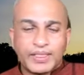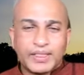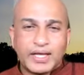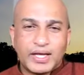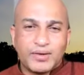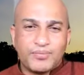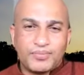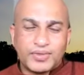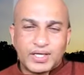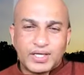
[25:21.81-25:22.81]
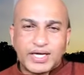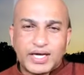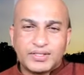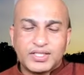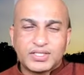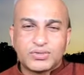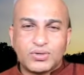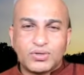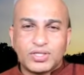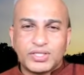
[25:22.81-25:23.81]
this
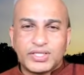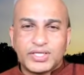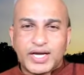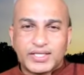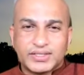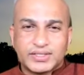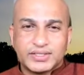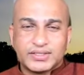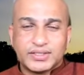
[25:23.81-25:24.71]
all the ducks